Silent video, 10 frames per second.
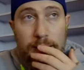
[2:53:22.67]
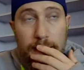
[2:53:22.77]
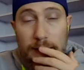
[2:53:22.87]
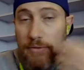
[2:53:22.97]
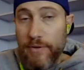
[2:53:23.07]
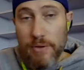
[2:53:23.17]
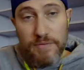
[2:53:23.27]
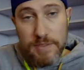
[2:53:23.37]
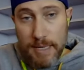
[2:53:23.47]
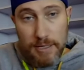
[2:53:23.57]
I don't know if
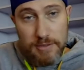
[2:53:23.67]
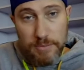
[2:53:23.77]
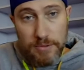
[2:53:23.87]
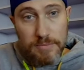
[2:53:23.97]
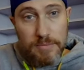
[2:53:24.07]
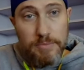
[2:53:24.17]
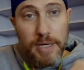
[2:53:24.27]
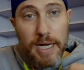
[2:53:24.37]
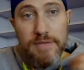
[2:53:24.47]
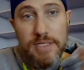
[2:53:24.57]
it's possible, but
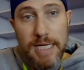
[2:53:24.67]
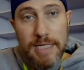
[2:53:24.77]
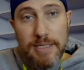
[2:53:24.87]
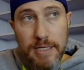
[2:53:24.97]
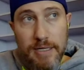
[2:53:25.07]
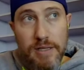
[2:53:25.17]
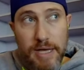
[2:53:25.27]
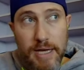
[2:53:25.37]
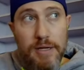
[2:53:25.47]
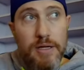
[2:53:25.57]
I have this idea
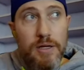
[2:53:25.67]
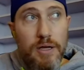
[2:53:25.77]
that